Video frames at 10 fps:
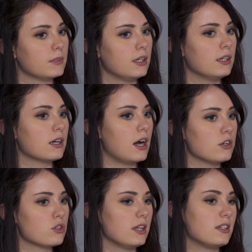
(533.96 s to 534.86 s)
in
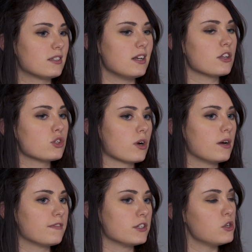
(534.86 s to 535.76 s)
con- it's not so
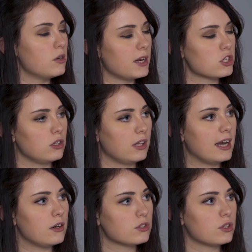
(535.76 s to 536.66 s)
great for two-dimensional
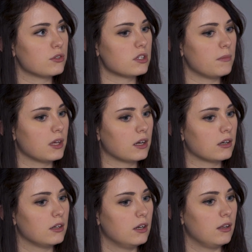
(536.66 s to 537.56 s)
layouts so
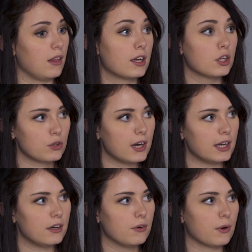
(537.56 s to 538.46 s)
something like a
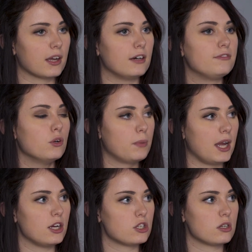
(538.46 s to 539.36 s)
grid or like a
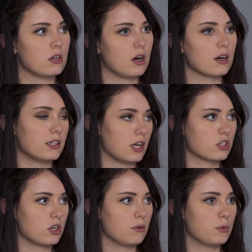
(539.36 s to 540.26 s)
full-page
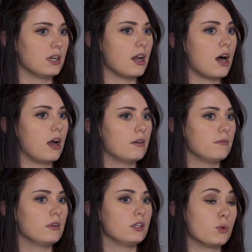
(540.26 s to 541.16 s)
architecture would not
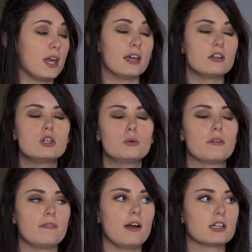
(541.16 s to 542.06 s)
you can do it
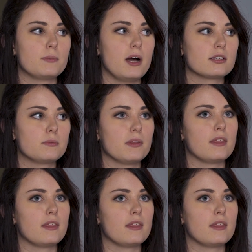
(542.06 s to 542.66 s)
with flexbox but